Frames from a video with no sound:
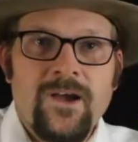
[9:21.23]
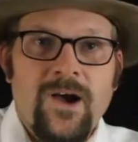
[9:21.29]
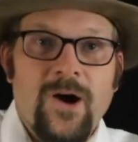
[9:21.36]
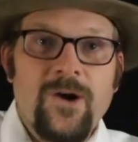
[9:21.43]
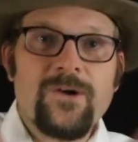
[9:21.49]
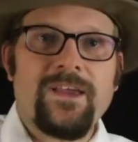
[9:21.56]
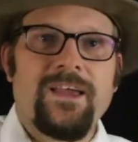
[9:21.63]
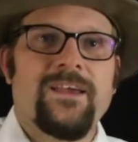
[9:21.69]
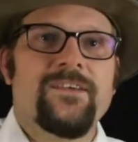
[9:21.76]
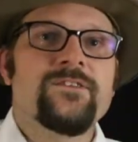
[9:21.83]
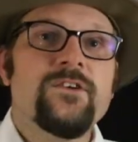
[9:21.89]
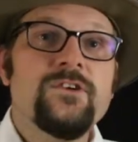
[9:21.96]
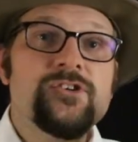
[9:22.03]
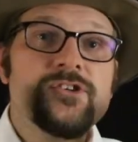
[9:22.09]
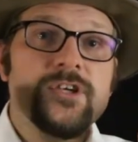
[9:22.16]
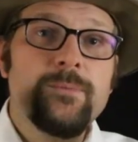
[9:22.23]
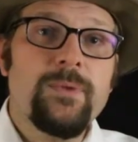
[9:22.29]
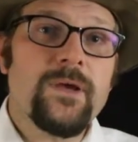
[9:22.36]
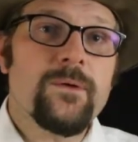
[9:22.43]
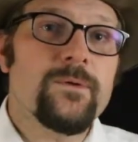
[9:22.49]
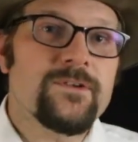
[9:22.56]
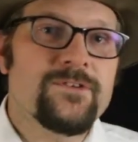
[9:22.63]
Okay, so you should
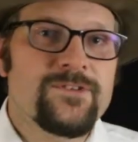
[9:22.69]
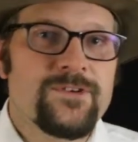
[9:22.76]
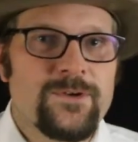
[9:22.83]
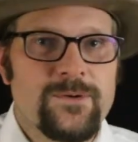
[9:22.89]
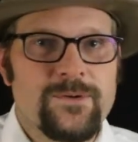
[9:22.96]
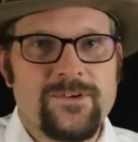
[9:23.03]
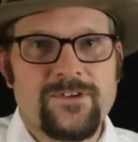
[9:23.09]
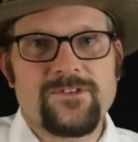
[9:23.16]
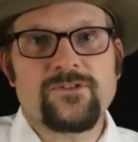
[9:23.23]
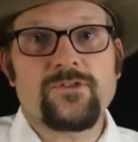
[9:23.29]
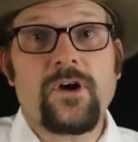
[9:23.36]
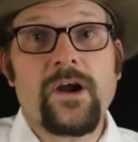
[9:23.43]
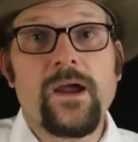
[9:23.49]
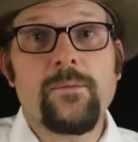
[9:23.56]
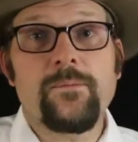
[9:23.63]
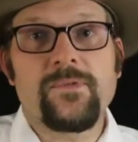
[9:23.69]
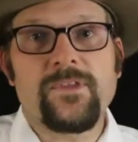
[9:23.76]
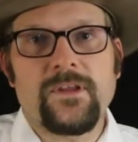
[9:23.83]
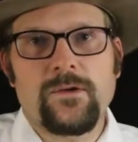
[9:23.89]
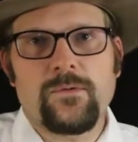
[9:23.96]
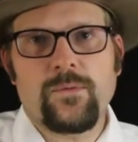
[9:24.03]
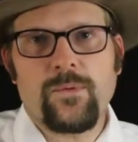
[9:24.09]
be able to describe
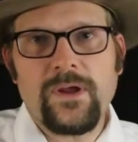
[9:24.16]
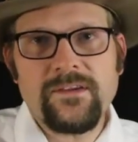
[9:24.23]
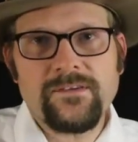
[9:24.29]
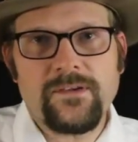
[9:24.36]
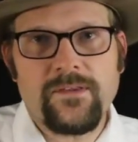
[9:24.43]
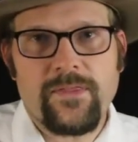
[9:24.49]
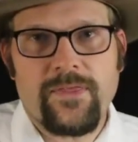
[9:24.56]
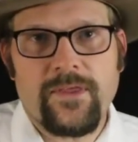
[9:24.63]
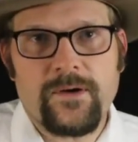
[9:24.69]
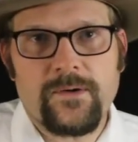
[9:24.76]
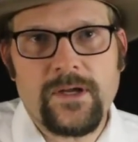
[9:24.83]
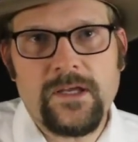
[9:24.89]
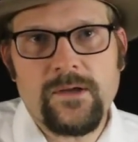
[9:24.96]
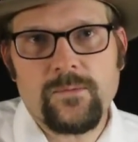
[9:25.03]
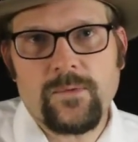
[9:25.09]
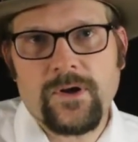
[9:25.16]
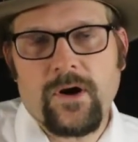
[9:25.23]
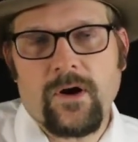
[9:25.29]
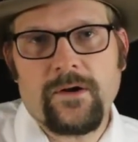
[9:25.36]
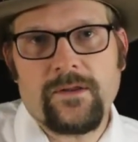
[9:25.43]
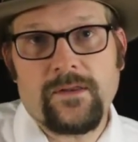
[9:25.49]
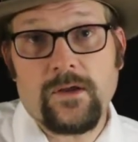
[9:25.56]
the recent theory
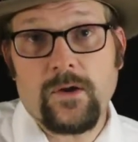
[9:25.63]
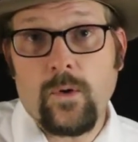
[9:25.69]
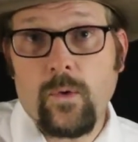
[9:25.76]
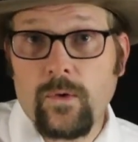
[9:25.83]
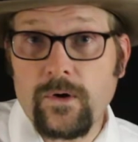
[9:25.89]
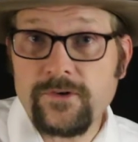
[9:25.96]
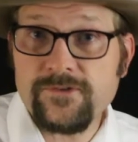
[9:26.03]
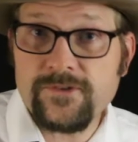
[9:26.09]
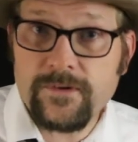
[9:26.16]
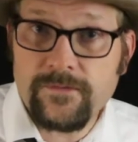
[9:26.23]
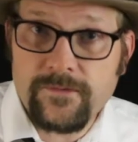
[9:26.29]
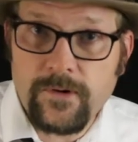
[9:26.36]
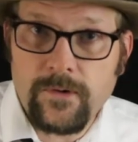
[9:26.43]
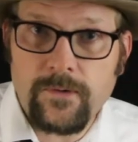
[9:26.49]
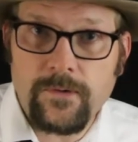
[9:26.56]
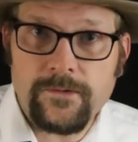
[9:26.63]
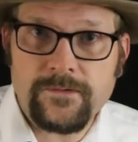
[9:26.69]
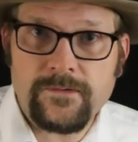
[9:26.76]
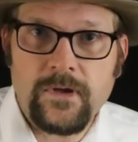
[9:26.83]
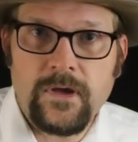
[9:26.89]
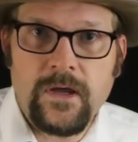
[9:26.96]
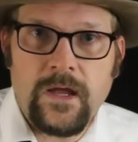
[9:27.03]
regarding the origin of
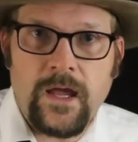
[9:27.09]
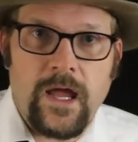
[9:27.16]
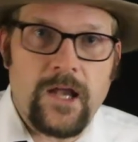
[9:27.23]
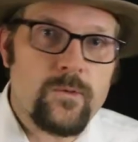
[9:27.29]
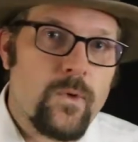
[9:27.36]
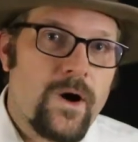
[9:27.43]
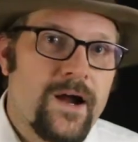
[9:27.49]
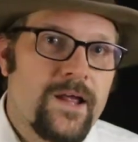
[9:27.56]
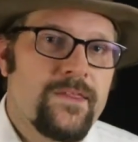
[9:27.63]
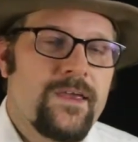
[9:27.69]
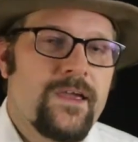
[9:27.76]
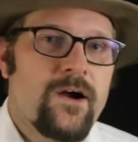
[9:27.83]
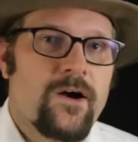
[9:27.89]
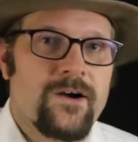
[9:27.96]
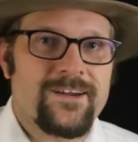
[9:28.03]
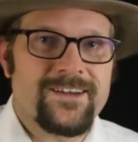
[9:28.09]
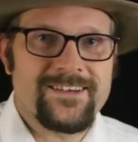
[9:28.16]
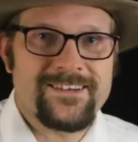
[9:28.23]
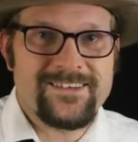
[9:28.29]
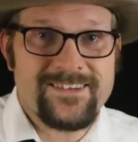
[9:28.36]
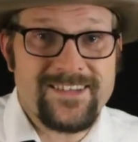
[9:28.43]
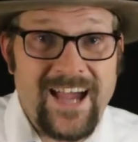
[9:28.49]
turtles and why they are
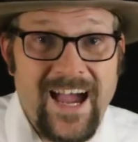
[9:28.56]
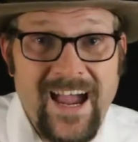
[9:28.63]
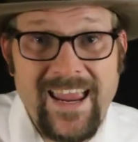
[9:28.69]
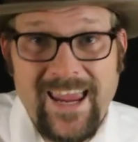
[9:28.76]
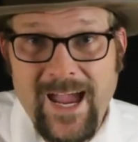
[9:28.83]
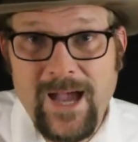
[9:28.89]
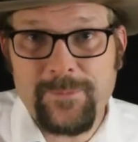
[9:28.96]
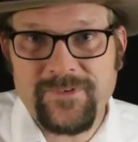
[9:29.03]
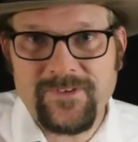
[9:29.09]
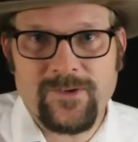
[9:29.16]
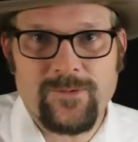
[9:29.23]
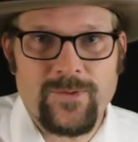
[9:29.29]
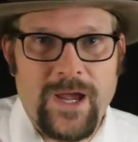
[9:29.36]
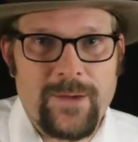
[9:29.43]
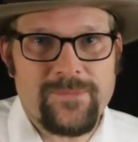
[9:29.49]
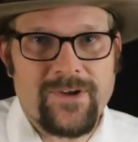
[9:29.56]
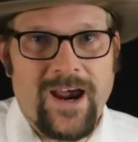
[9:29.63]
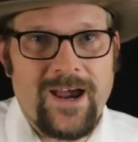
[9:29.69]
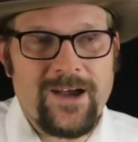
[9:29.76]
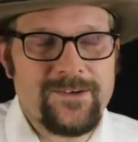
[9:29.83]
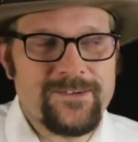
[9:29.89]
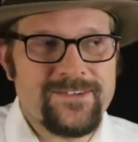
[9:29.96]
diapsid
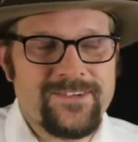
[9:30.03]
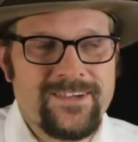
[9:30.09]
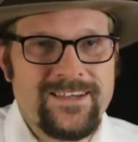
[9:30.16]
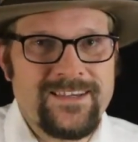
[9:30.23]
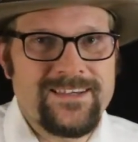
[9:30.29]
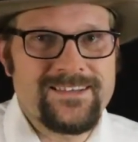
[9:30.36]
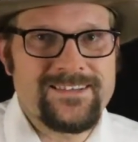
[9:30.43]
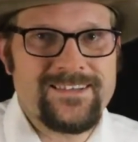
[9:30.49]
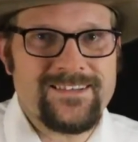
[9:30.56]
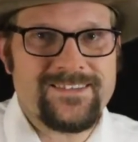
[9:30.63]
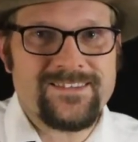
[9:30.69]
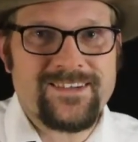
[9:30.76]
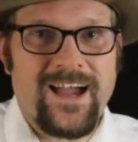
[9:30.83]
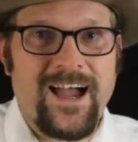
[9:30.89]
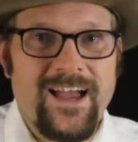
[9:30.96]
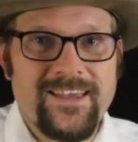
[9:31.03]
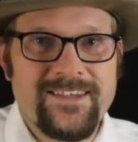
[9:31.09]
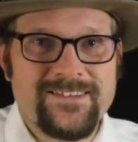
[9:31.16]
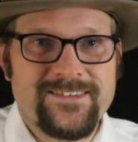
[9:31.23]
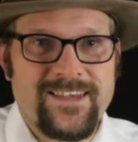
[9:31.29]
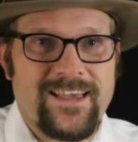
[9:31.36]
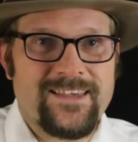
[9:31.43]
reptiles
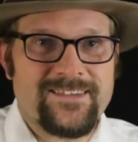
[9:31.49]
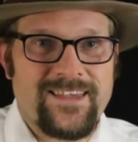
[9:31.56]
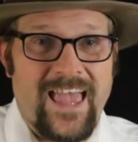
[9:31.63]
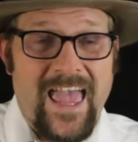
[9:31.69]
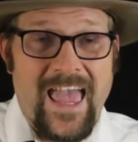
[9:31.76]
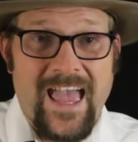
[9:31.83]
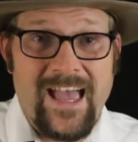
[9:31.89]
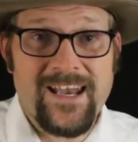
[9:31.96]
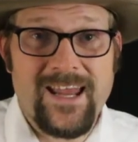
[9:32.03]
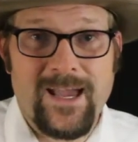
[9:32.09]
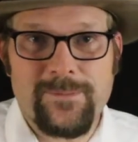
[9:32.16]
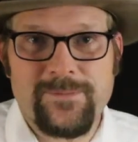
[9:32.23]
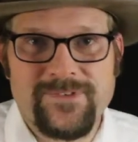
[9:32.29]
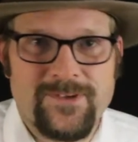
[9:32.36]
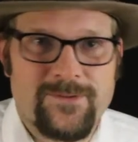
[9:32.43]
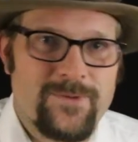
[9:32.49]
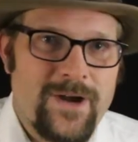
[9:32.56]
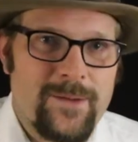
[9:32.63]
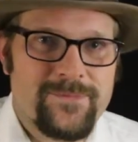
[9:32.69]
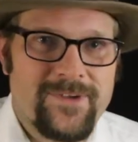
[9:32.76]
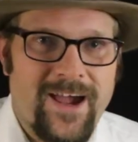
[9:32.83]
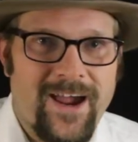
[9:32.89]
disguised as anapsid
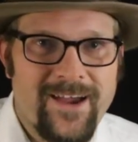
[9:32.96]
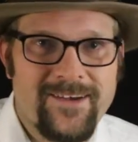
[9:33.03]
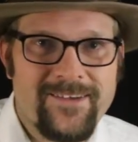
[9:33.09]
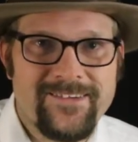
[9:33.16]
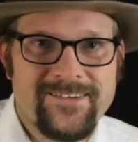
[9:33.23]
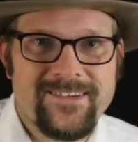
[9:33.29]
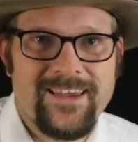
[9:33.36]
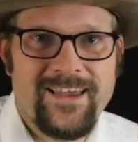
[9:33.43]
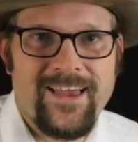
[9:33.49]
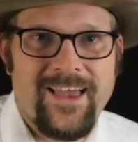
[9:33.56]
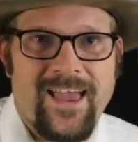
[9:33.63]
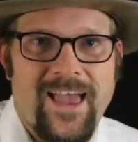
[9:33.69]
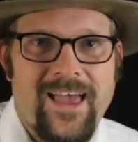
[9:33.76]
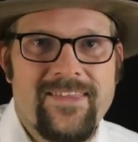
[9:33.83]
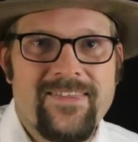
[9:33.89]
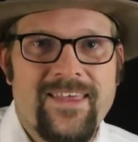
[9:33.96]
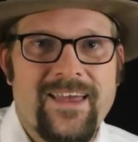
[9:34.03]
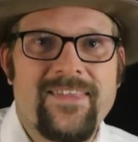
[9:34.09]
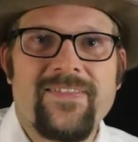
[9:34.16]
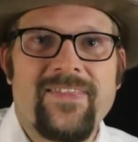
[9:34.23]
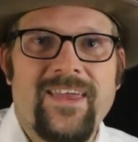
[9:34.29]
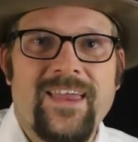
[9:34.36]
reptiles, and
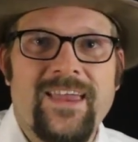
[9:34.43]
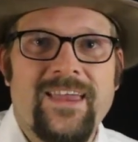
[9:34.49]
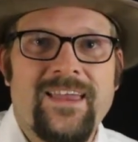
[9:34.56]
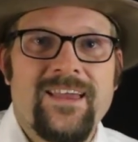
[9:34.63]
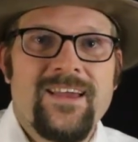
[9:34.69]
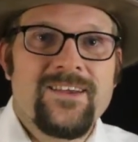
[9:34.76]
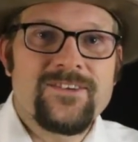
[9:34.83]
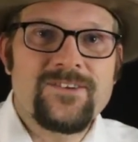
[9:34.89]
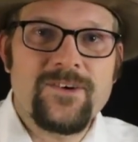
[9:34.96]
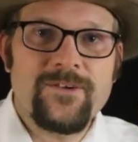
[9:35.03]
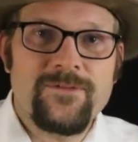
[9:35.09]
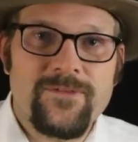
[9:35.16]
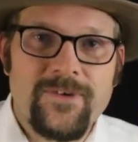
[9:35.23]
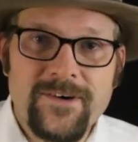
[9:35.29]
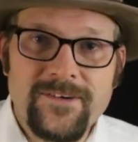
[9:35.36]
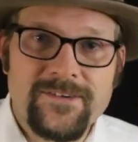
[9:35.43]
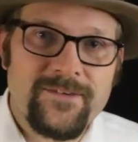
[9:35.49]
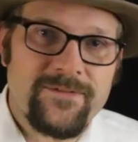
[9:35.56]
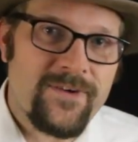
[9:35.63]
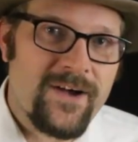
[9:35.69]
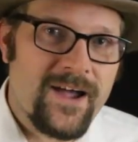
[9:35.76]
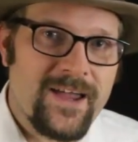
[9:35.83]
that they
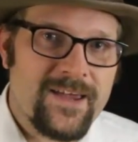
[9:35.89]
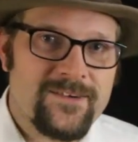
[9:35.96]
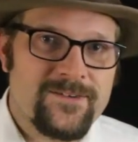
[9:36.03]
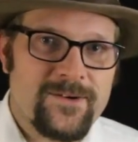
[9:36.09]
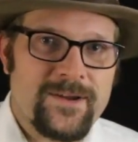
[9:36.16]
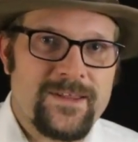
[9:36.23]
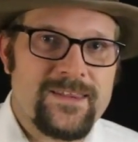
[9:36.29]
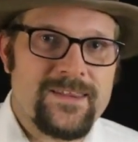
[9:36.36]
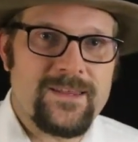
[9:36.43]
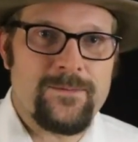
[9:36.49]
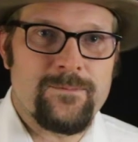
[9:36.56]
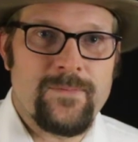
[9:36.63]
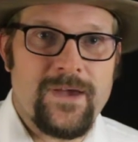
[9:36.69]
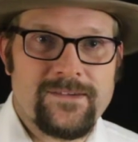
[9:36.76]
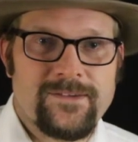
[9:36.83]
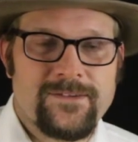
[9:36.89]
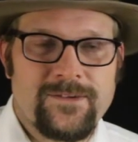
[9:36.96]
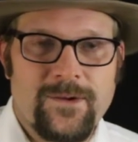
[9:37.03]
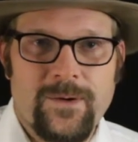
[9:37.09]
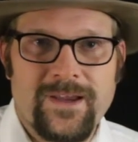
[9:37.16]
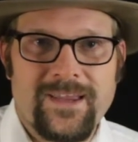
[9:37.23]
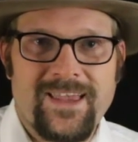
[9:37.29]
diversify during the
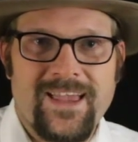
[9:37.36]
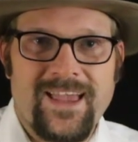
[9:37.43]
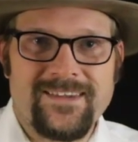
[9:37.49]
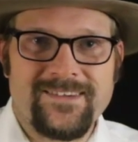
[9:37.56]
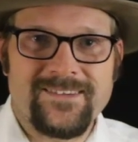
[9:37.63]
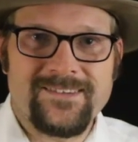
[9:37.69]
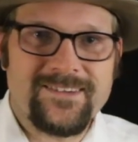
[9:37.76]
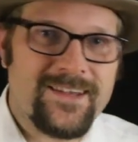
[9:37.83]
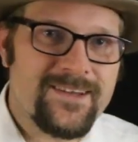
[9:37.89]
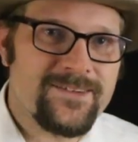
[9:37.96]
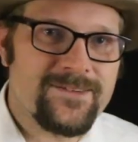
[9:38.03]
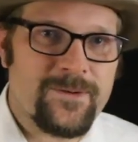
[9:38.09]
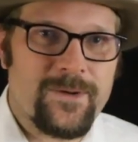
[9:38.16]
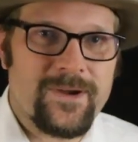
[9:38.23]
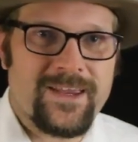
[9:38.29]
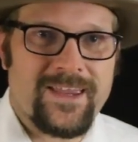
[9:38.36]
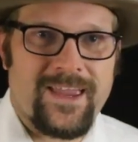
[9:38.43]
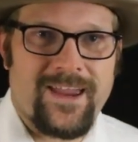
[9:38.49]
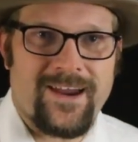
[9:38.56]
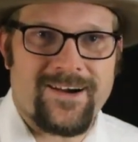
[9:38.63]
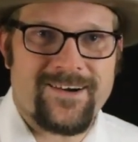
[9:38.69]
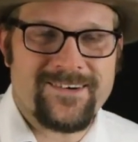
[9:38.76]
Mesozoic and Cenozoic
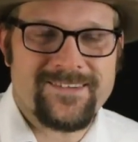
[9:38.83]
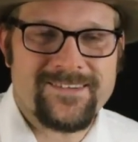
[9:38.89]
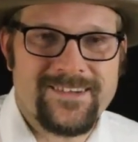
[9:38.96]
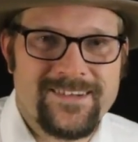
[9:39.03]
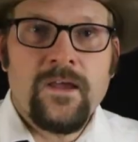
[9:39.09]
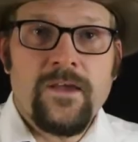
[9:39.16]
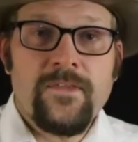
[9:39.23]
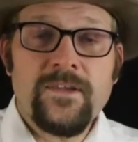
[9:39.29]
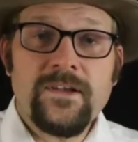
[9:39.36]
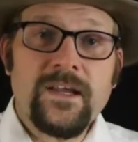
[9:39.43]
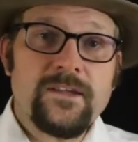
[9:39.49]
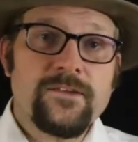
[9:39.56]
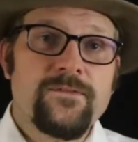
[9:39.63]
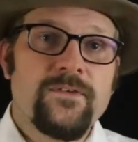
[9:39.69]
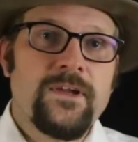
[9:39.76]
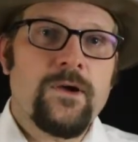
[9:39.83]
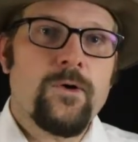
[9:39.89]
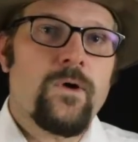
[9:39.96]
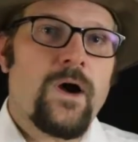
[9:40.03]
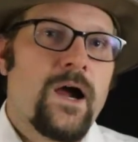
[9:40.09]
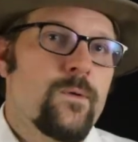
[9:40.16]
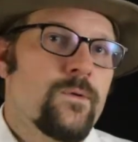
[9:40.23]
eras. In the next
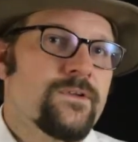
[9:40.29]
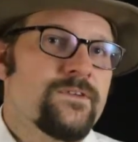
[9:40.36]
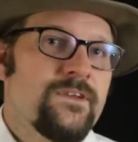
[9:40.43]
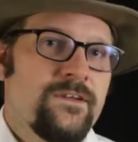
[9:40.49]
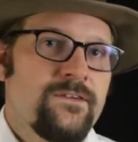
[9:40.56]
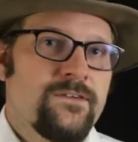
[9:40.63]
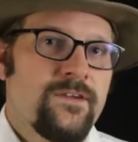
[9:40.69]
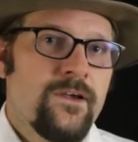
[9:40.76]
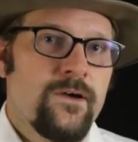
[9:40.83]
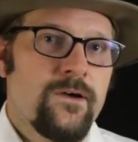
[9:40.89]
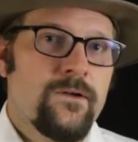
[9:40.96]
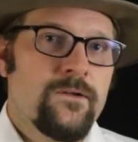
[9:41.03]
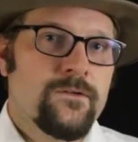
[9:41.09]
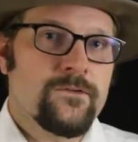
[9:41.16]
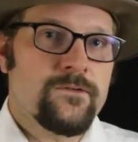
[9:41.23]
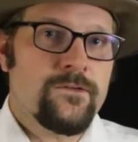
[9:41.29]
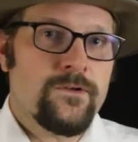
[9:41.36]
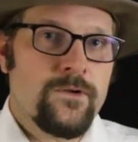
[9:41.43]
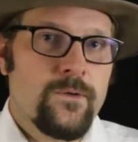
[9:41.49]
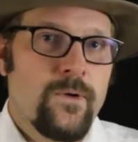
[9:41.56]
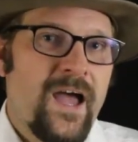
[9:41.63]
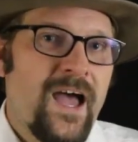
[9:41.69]
video, I will detail to
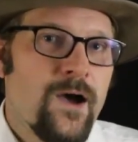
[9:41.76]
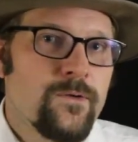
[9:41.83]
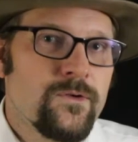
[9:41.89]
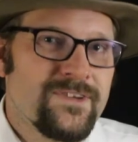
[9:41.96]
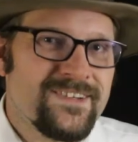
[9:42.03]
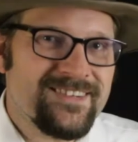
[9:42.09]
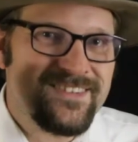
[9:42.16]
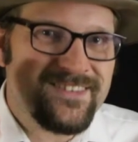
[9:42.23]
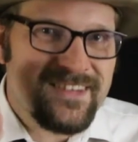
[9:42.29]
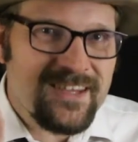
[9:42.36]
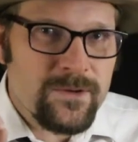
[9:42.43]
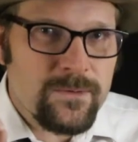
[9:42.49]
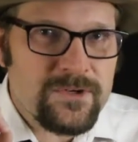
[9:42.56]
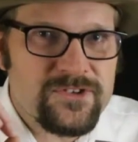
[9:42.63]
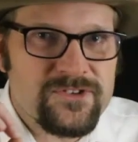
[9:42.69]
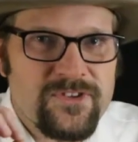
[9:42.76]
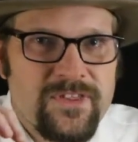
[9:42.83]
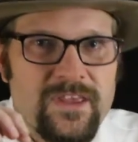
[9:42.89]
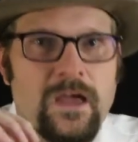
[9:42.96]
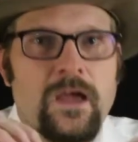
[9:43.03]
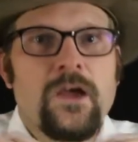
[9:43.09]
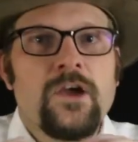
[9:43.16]
you how to distinguish the